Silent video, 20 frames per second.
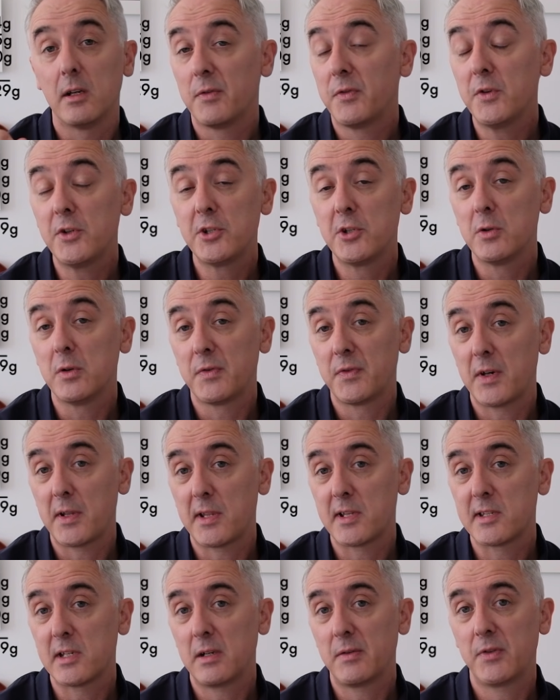Now Fuji do a
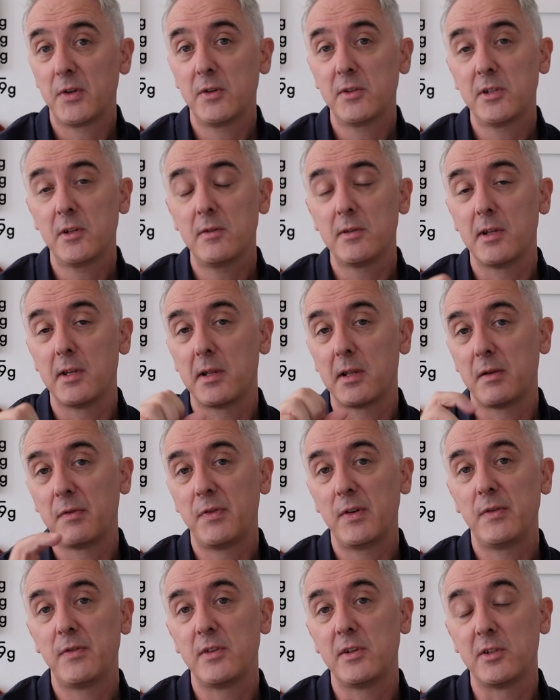faster telephoto. There's the
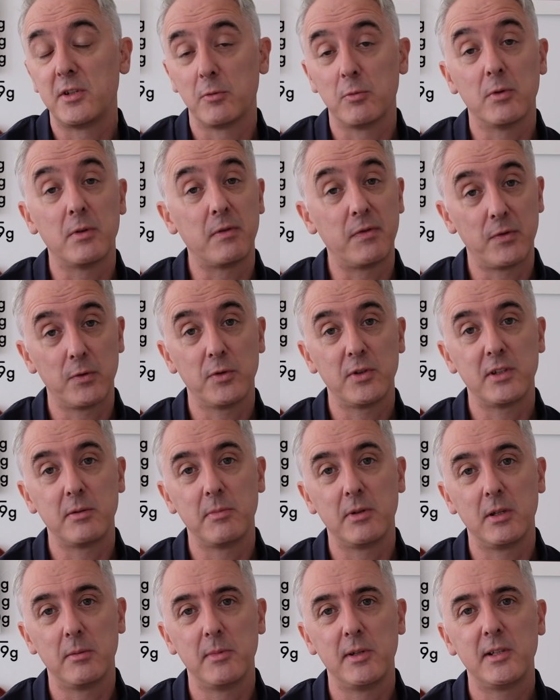50 to 140
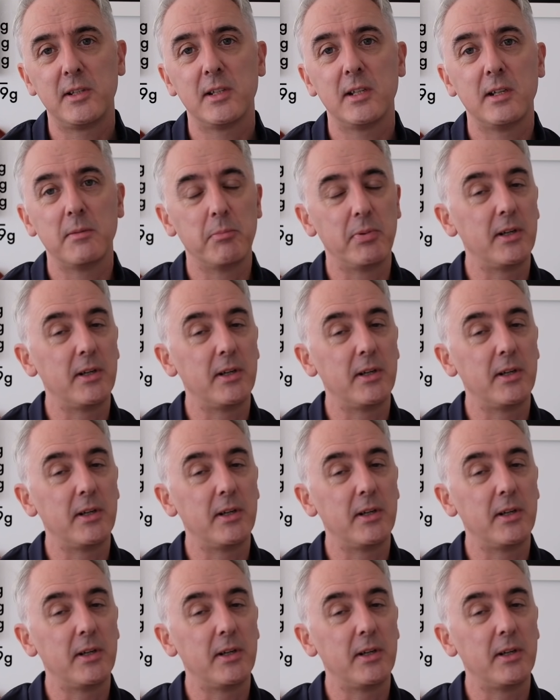millimeter,